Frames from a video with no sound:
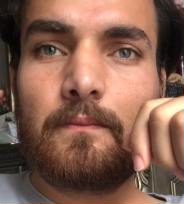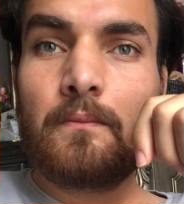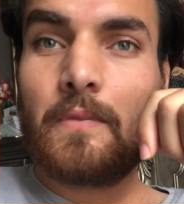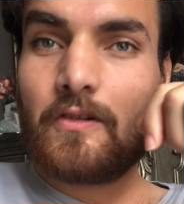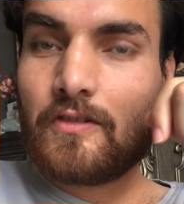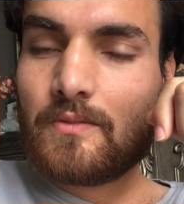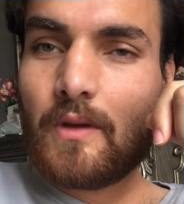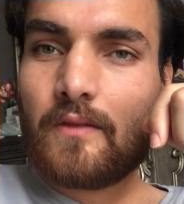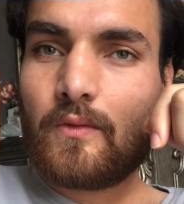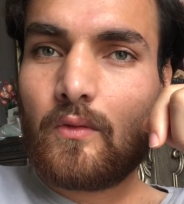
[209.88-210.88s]
Be
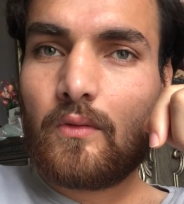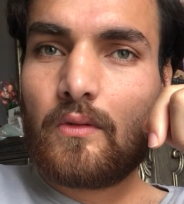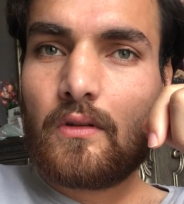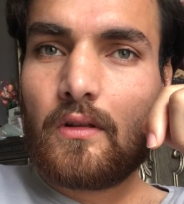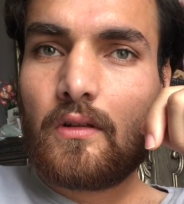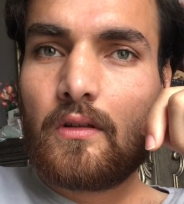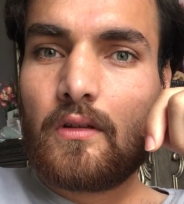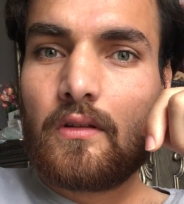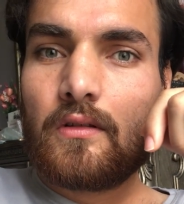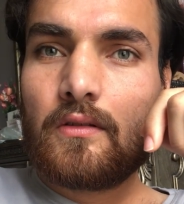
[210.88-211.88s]
respectful.
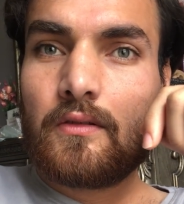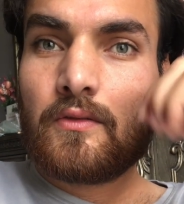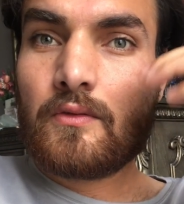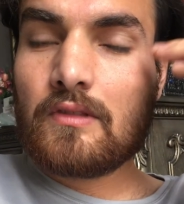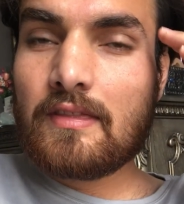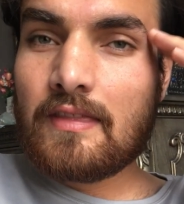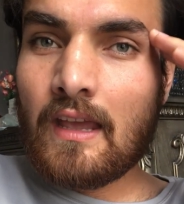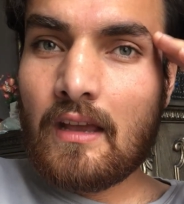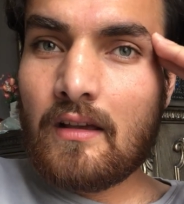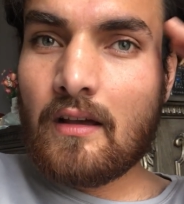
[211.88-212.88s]

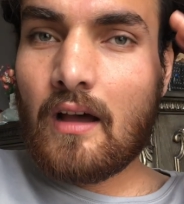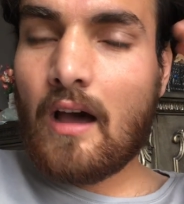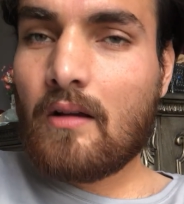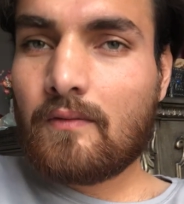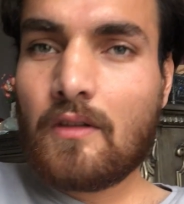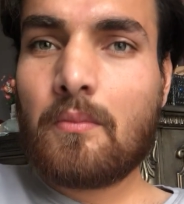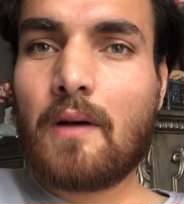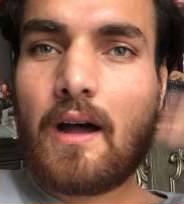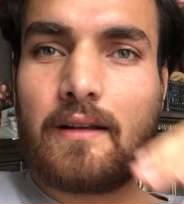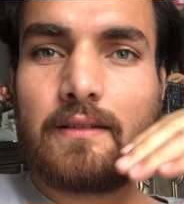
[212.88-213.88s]
Think out of the
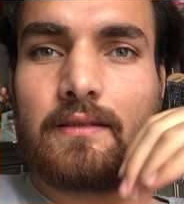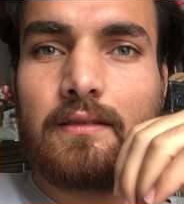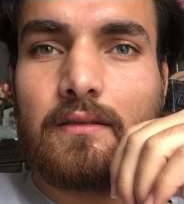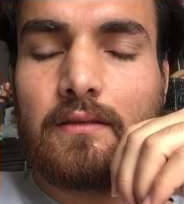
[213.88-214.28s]
box.